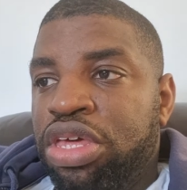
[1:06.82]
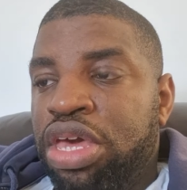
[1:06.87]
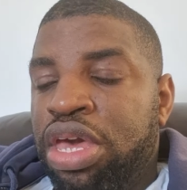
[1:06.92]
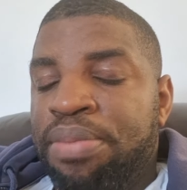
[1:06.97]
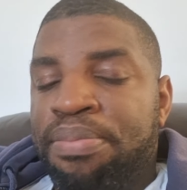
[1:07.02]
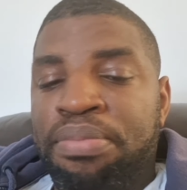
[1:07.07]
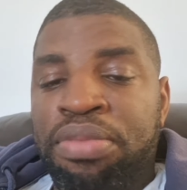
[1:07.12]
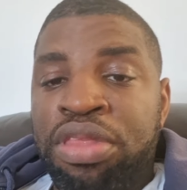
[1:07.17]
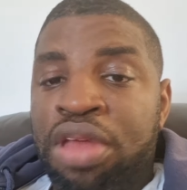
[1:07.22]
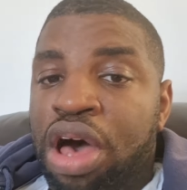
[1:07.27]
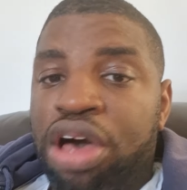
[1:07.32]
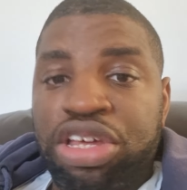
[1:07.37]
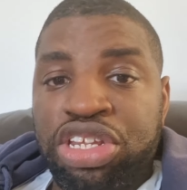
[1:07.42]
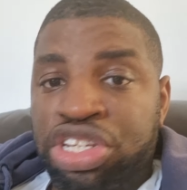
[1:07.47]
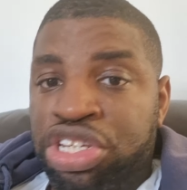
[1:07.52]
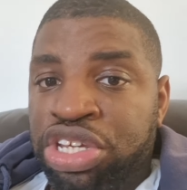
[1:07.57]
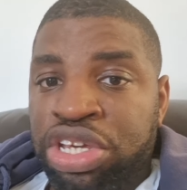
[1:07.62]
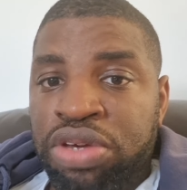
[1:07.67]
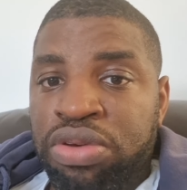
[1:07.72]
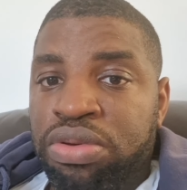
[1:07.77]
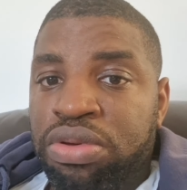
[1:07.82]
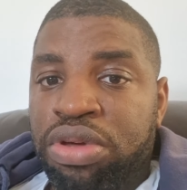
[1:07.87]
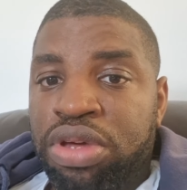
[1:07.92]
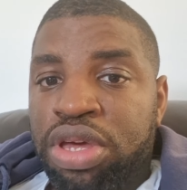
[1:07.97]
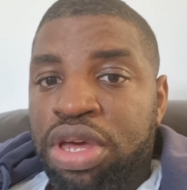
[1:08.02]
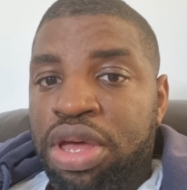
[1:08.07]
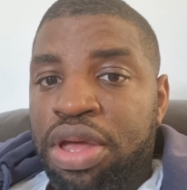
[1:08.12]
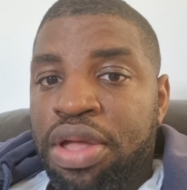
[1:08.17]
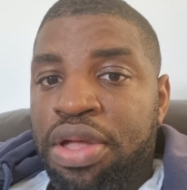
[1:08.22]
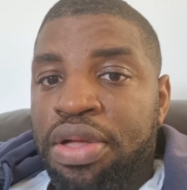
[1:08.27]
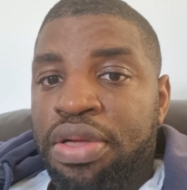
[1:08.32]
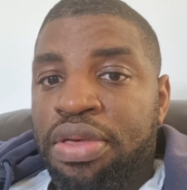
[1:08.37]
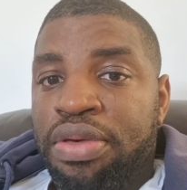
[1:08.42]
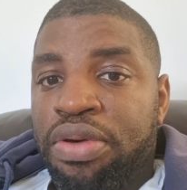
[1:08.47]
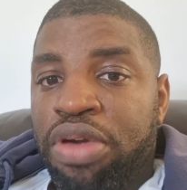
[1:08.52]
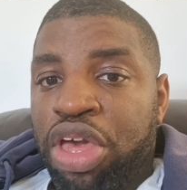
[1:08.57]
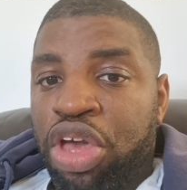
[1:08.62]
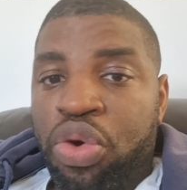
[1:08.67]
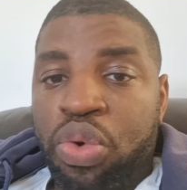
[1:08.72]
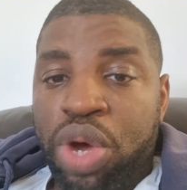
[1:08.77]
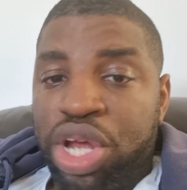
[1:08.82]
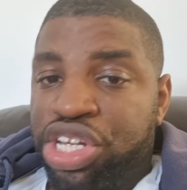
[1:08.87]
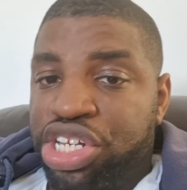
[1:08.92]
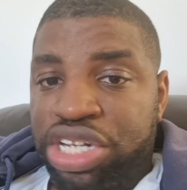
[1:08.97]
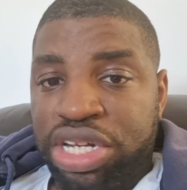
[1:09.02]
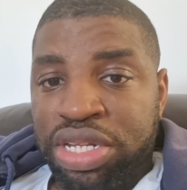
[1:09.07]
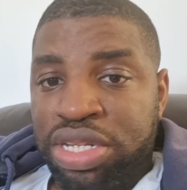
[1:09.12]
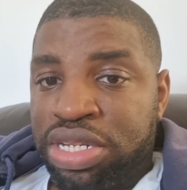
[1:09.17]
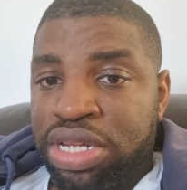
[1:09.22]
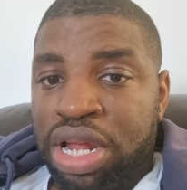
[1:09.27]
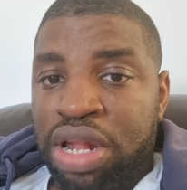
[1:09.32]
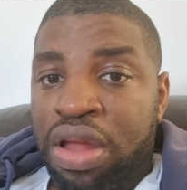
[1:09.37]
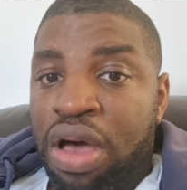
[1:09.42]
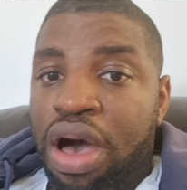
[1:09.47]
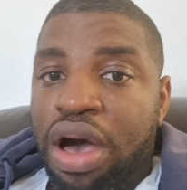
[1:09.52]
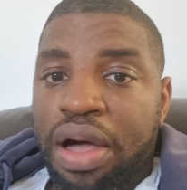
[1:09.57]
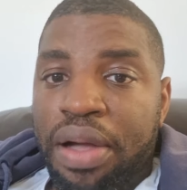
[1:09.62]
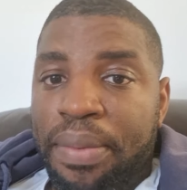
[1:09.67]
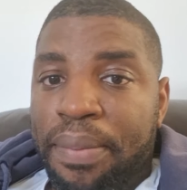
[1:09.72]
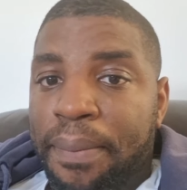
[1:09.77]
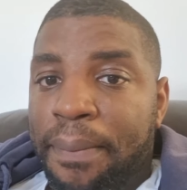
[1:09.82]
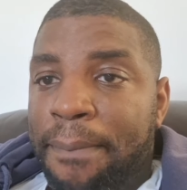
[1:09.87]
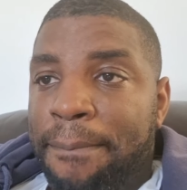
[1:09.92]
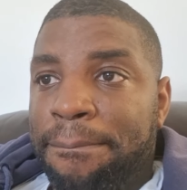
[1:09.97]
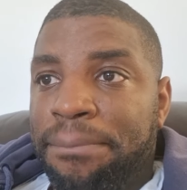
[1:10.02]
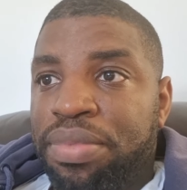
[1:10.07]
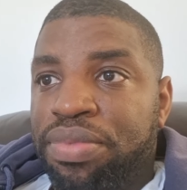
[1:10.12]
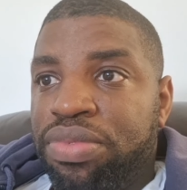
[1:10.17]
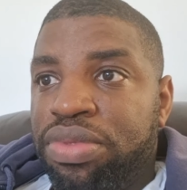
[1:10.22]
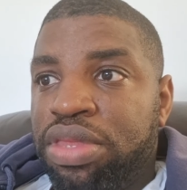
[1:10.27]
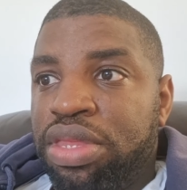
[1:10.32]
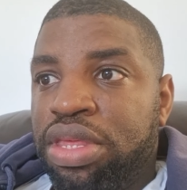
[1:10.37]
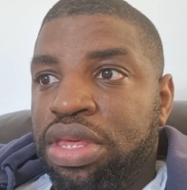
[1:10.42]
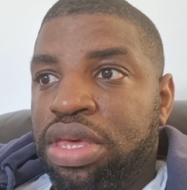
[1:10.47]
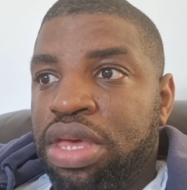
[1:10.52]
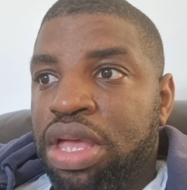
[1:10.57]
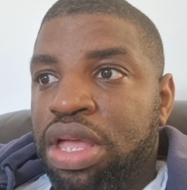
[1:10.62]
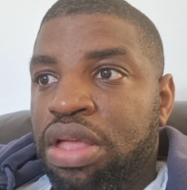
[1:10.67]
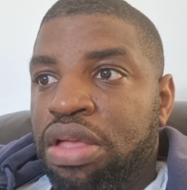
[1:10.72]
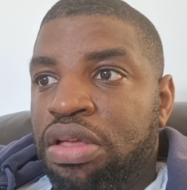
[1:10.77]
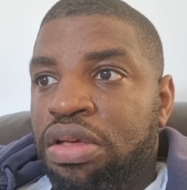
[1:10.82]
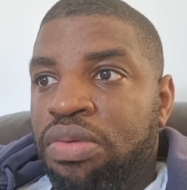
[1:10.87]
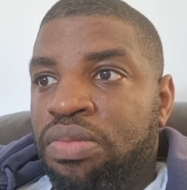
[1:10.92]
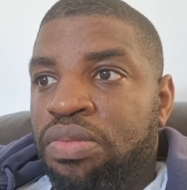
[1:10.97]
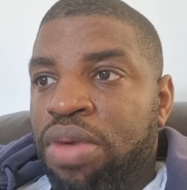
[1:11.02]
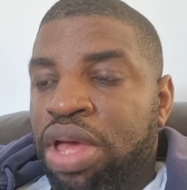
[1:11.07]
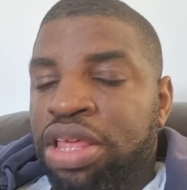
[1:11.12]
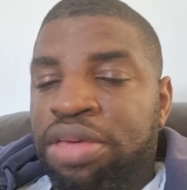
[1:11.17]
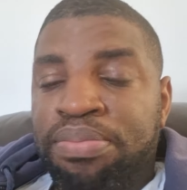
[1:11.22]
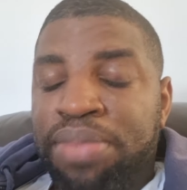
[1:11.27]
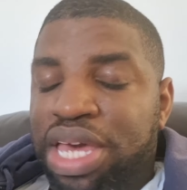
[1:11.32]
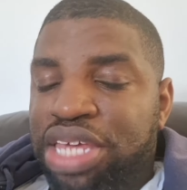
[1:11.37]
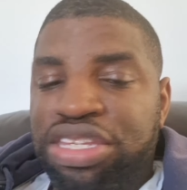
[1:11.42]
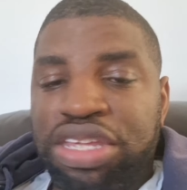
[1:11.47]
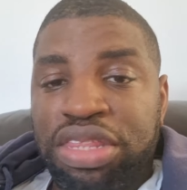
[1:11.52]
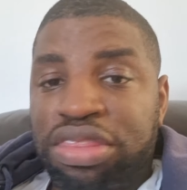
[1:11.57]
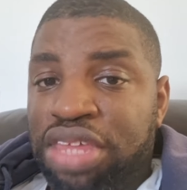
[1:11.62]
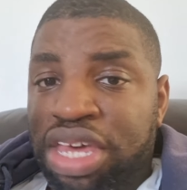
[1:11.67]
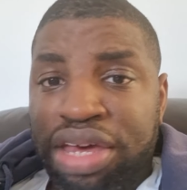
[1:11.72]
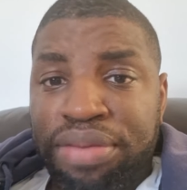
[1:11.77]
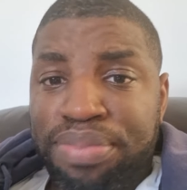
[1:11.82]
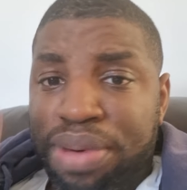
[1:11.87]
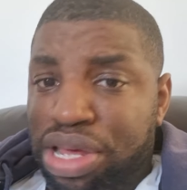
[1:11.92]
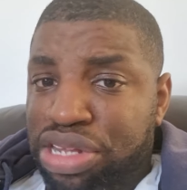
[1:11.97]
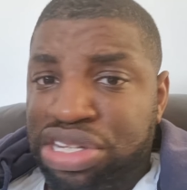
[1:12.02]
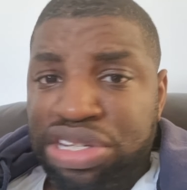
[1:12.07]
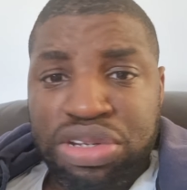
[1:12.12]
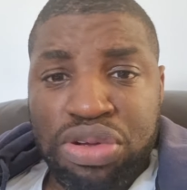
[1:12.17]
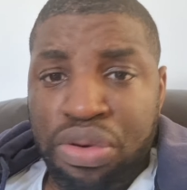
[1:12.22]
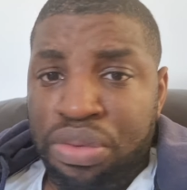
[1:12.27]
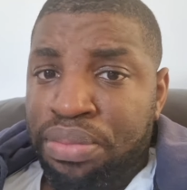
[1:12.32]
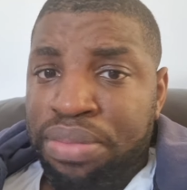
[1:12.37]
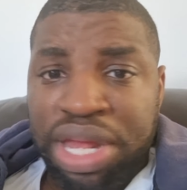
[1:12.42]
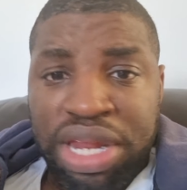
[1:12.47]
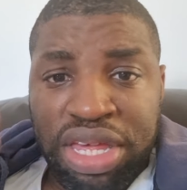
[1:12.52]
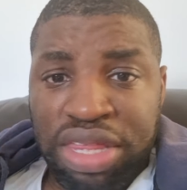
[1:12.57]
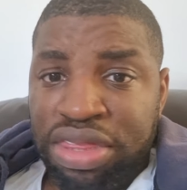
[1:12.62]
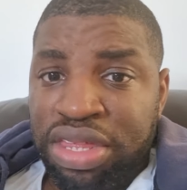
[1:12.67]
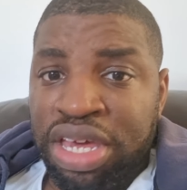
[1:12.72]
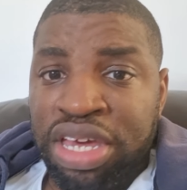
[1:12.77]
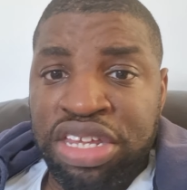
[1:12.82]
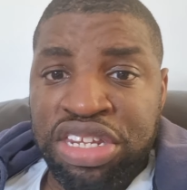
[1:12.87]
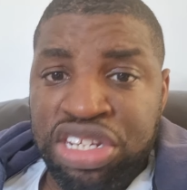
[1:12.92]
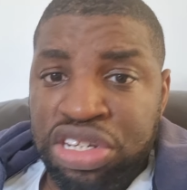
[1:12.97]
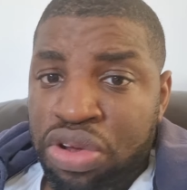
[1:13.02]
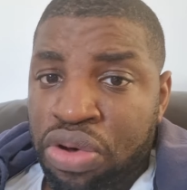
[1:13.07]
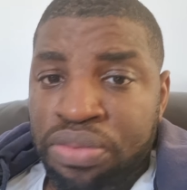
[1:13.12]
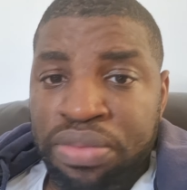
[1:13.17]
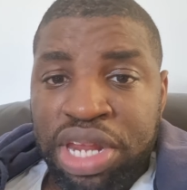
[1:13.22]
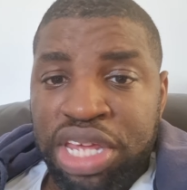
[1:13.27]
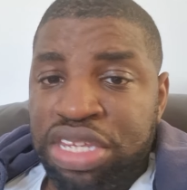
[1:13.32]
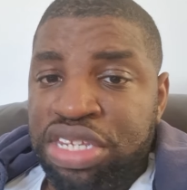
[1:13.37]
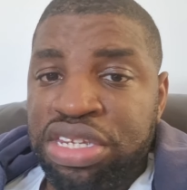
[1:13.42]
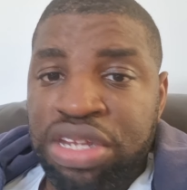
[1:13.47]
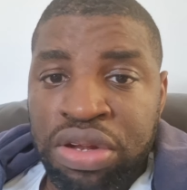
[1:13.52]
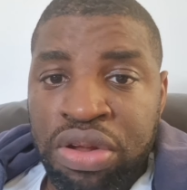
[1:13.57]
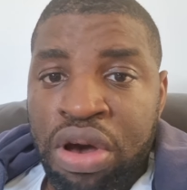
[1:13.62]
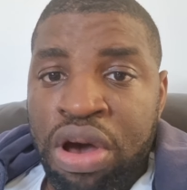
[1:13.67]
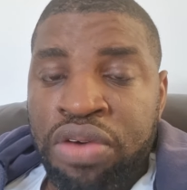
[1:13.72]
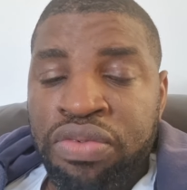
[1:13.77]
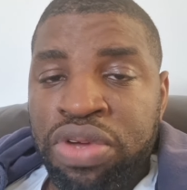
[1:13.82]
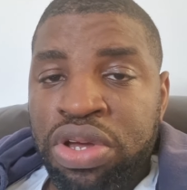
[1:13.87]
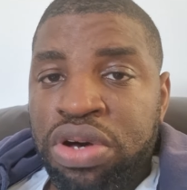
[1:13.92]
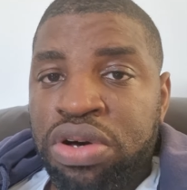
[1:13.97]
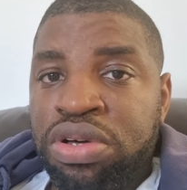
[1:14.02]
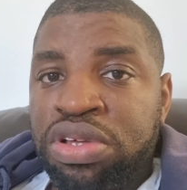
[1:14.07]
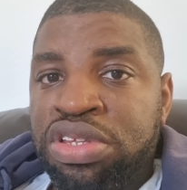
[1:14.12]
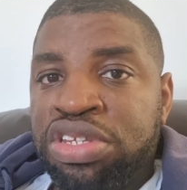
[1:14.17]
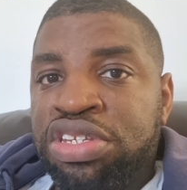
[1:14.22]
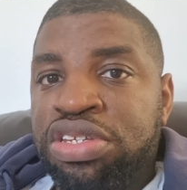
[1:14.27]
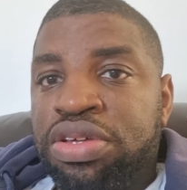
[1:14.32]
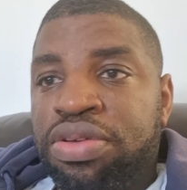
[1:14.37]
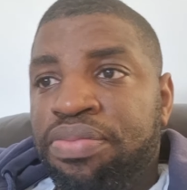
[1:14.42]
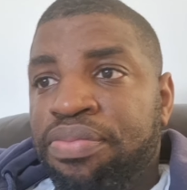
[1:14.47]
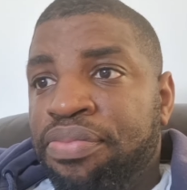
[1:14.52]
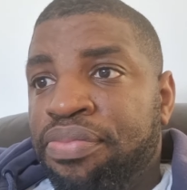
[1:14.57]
knocks you, it questions a lot, and it makes you think about so many things, so many scenarios,